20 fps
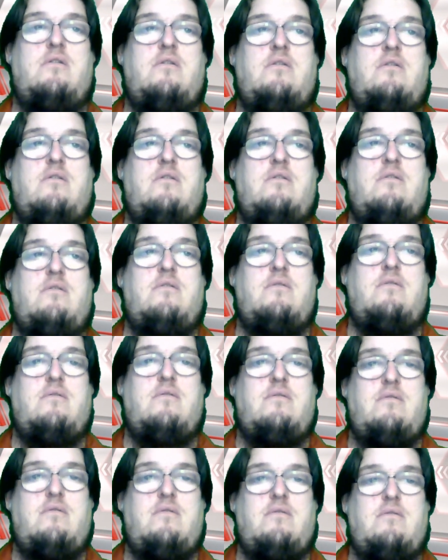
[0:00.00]

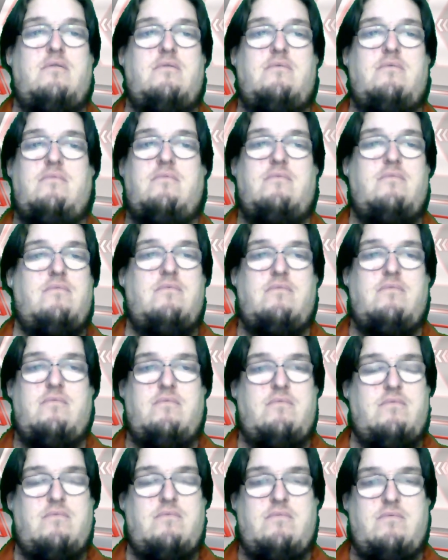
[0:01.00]

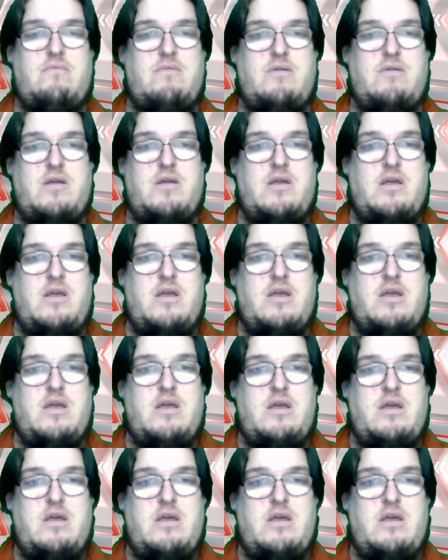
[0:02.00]
(no one is talking)